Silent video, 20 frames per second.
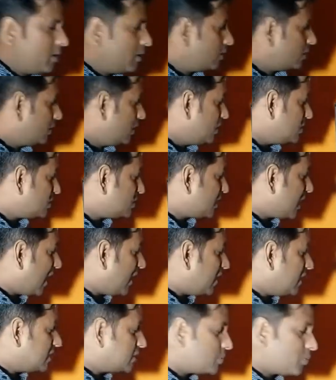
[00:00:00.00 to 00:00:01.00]
This carry
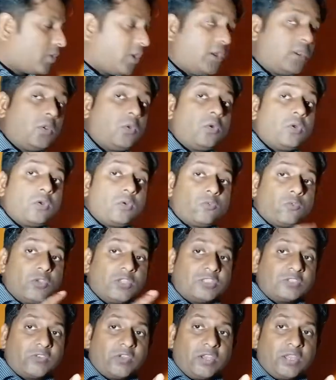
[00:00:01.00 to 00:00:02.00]
is for which
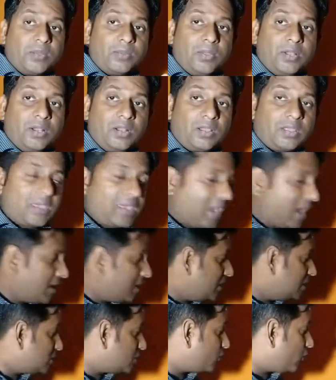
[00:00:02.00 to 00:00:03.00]
variable? Carry
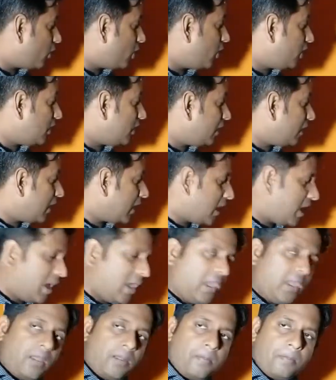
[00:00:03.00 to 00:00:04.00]
is for a,
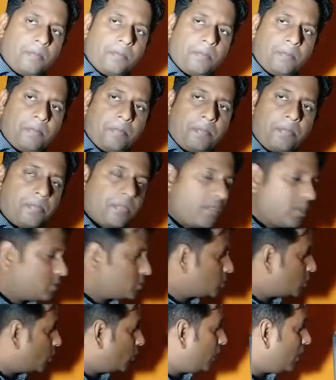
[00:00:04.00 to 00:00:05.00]

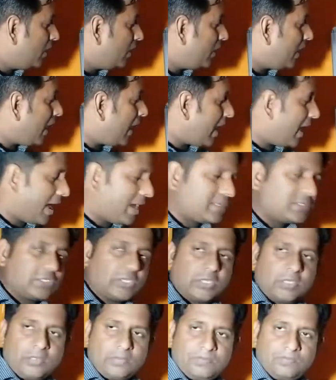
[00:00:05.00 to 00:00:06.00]
so we'll add
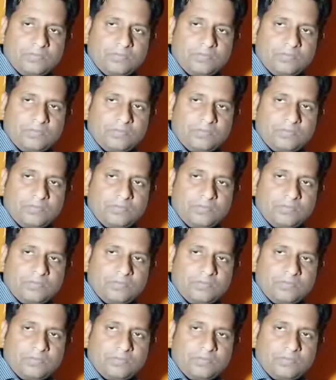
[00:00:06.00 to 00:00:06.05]
here.